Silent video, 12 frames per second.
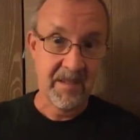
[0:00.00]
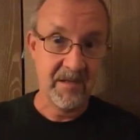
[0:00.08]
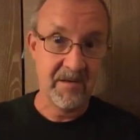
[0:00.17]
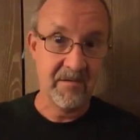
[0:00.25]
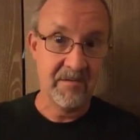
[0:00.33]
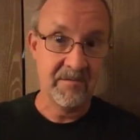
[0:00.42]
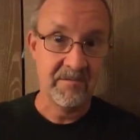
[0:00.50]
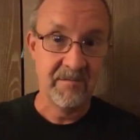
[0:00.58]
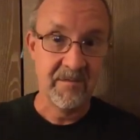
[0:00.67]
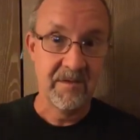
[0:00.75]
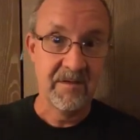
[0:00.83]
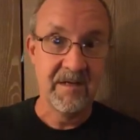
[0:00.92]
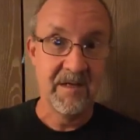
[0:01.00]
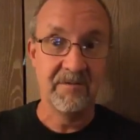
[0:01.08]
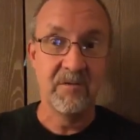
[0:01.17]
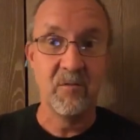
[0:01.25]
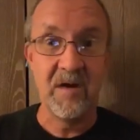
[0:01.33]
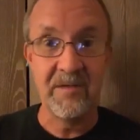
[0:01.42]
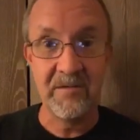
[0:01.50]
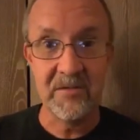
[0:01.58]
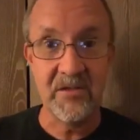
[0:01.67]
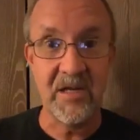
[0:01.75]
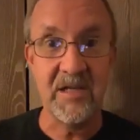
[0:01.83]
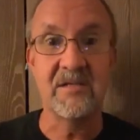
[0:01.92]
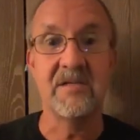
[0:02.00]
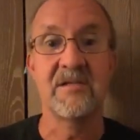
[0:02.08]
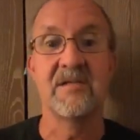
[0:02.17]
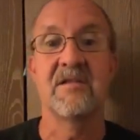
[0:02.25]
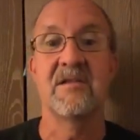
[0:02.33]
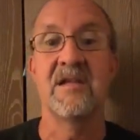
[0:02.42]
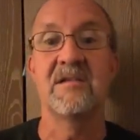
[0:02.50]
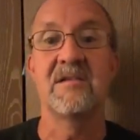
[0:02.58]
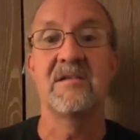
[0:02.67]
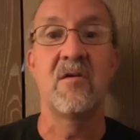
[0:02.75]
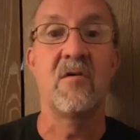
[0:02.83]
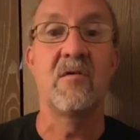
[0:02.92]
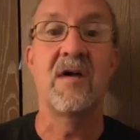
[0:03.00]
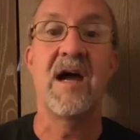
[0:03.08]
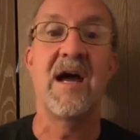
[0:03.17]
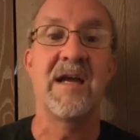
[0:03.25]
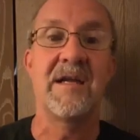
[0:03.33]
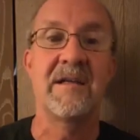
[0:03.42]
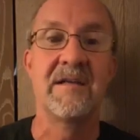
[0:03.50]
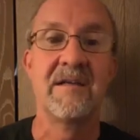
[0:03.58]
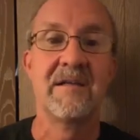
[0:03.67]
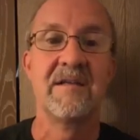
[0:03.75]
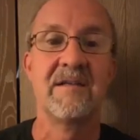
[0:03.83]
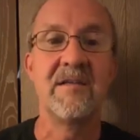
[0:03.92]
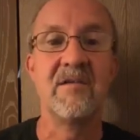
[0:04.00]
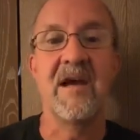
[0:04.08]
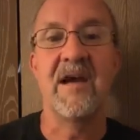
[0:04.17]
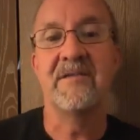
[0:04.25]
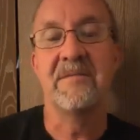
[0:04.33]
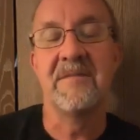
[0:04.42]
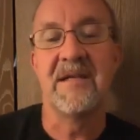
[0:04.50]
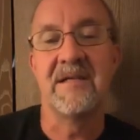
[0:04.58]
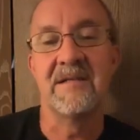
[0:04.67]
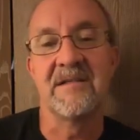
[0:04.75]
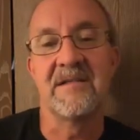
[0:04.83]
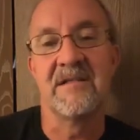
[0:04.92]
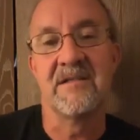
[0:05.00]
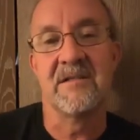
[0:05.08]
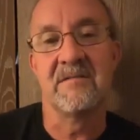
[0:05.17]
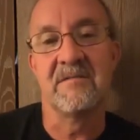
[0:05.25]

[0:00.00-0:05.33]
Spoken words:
If the weather changes and things go awry, then you have to make a decision.